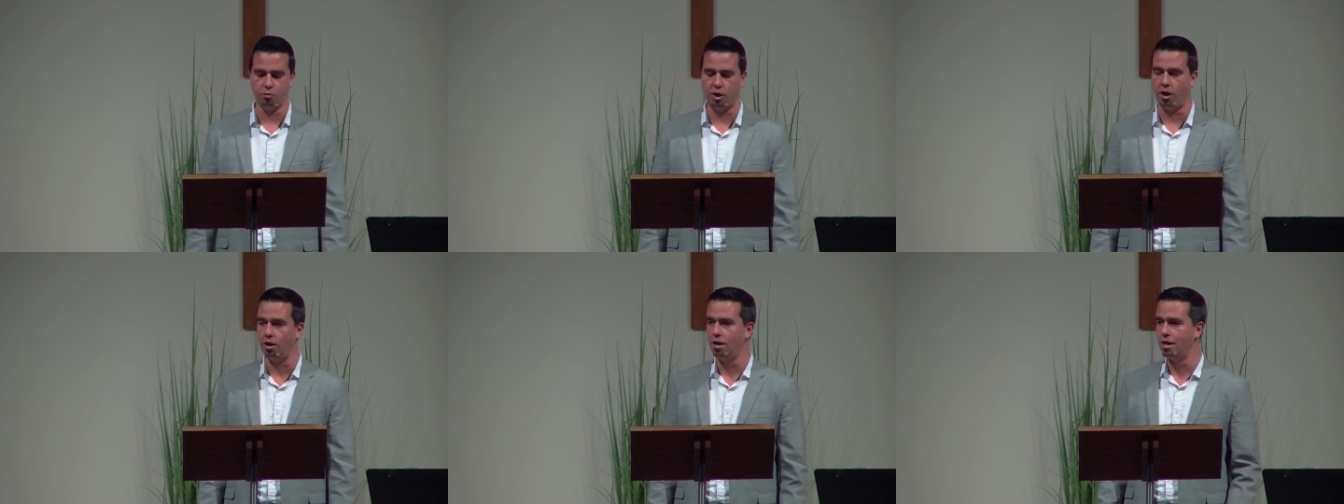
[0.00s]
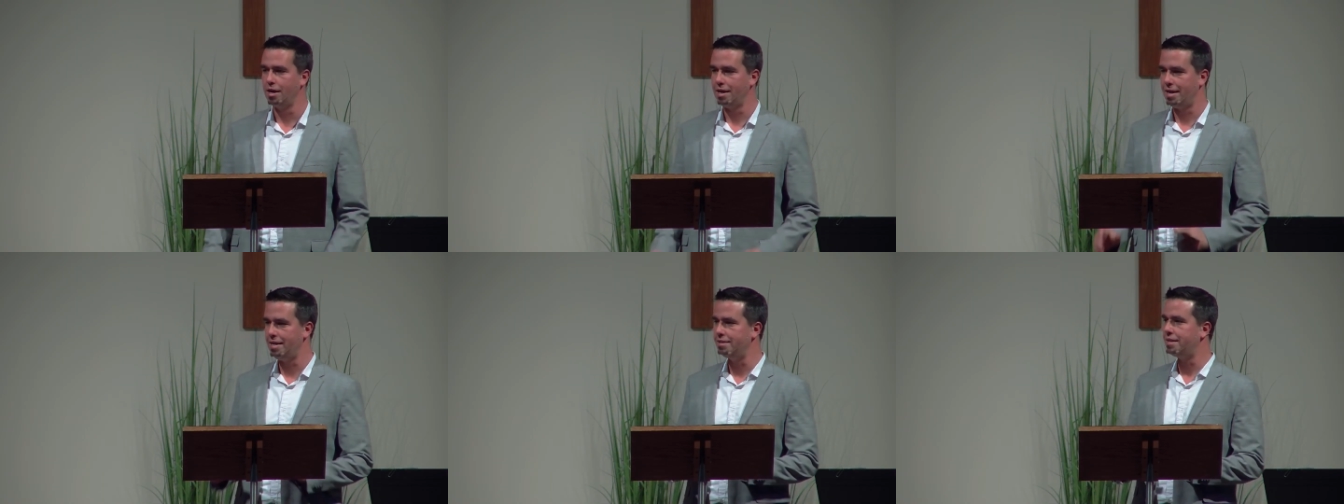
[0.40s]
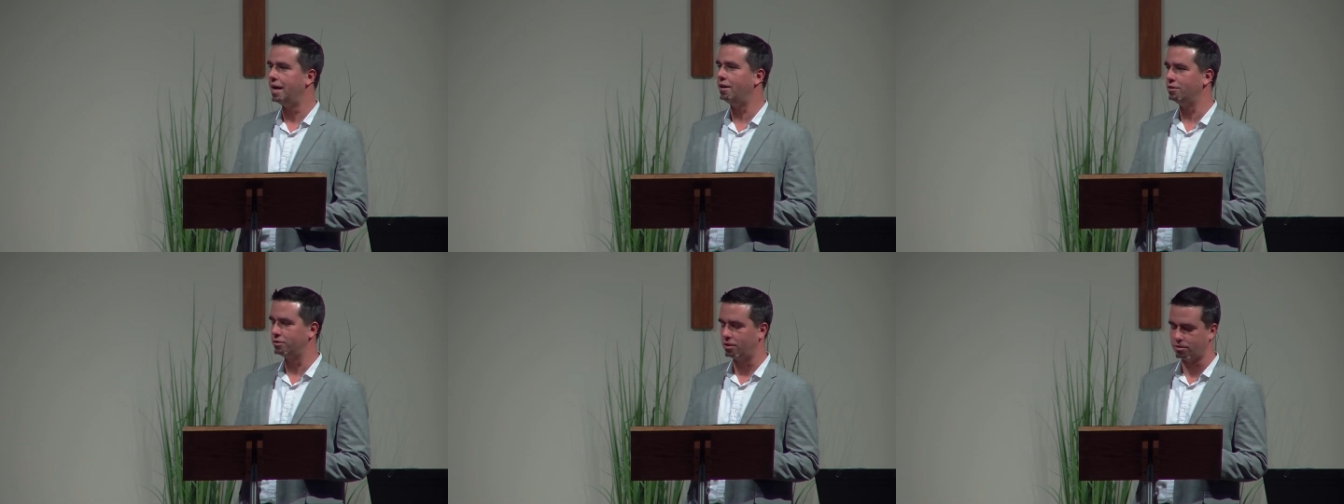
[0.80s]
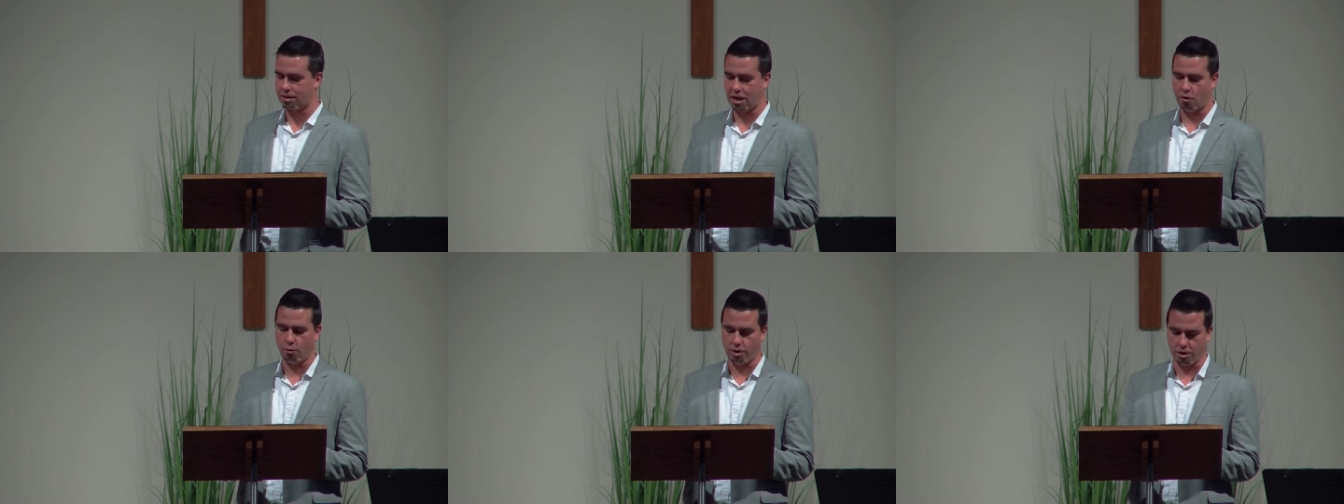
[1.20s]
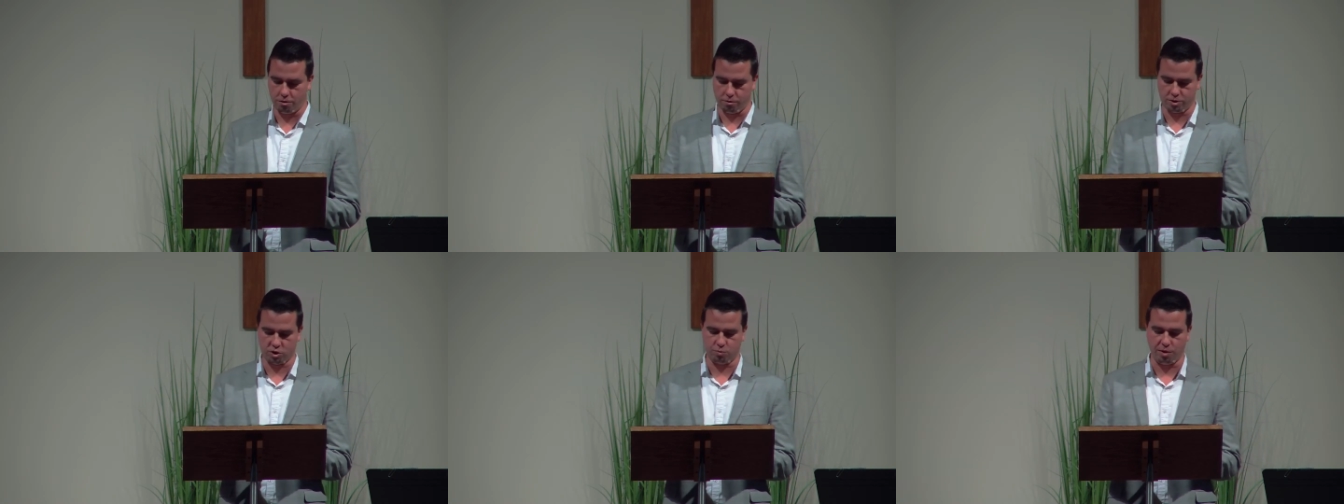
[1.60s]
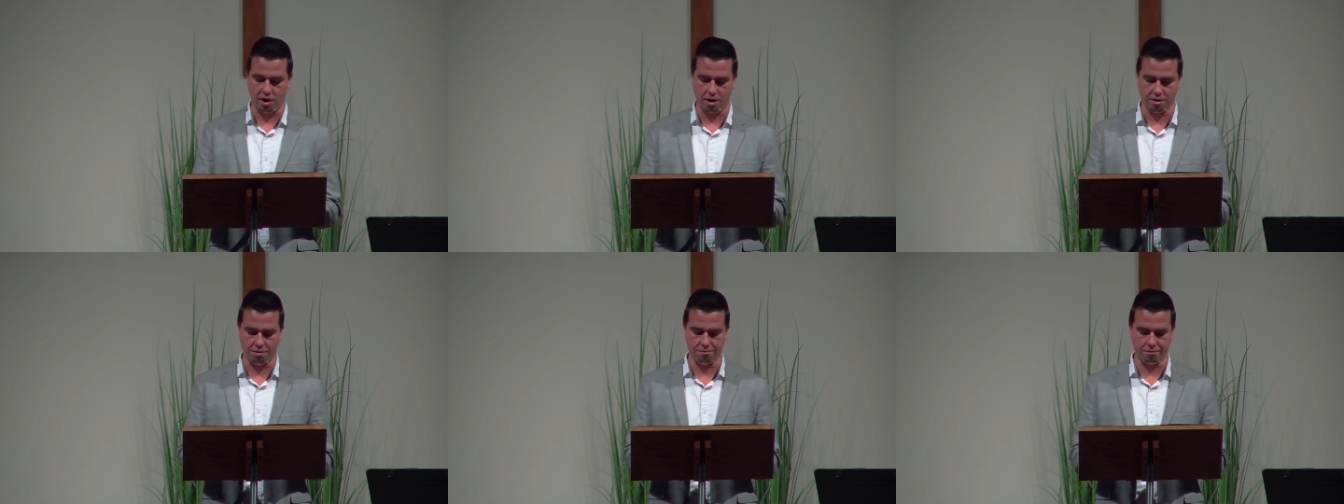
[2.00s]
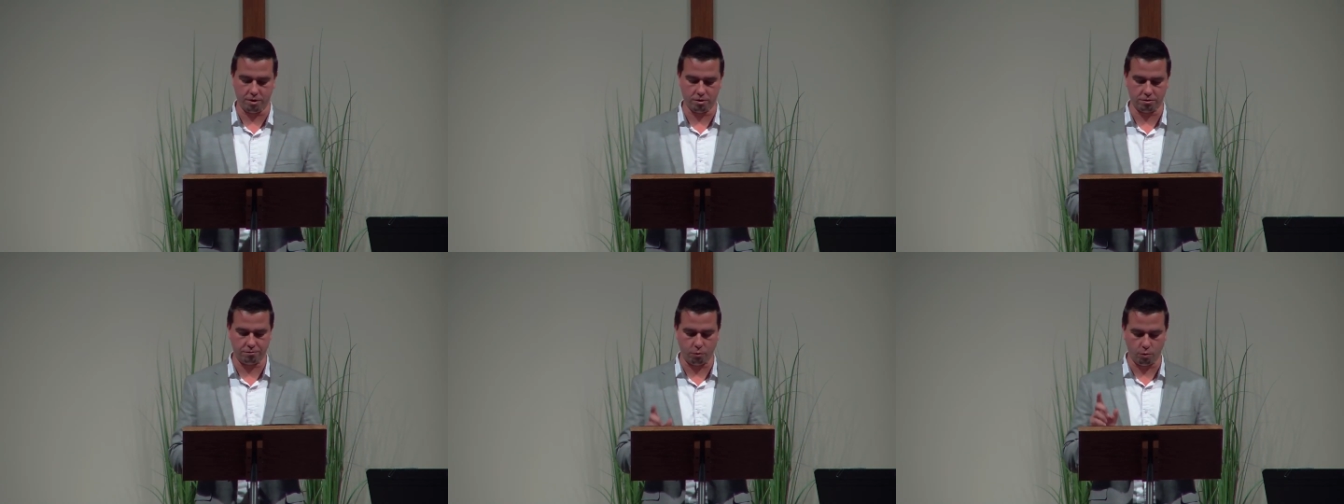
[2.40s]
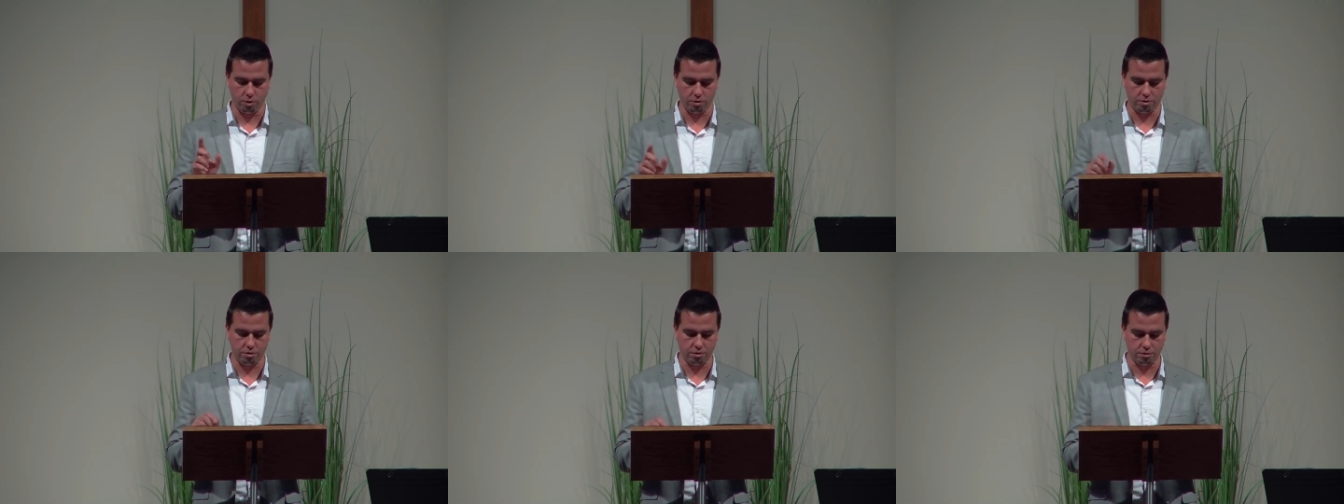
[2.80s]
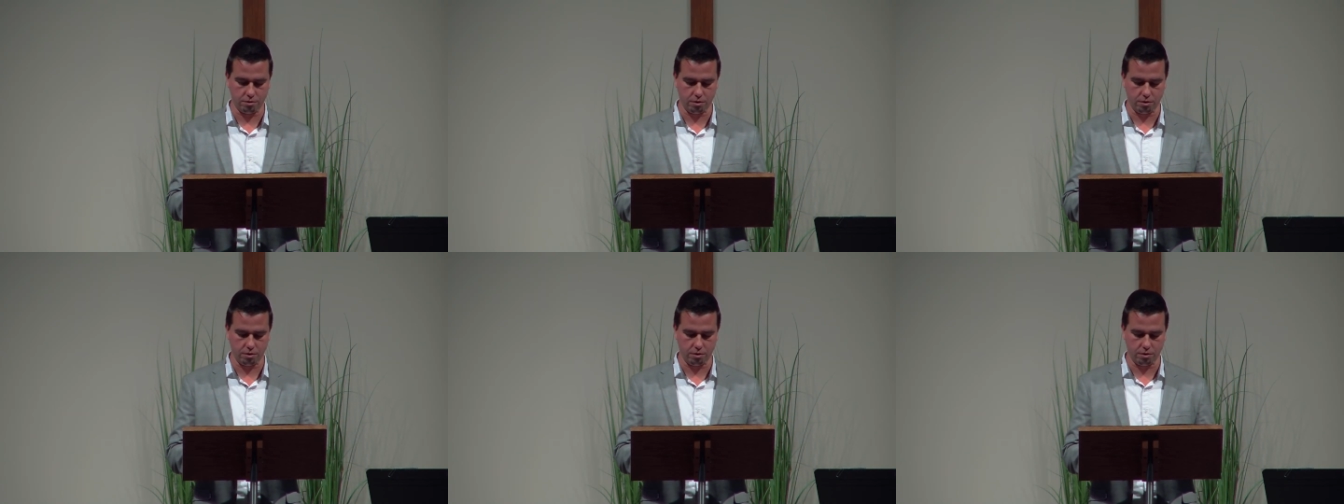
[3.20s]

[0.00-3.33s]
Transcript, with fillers: Well, he tells us how we are to respond in verse 42.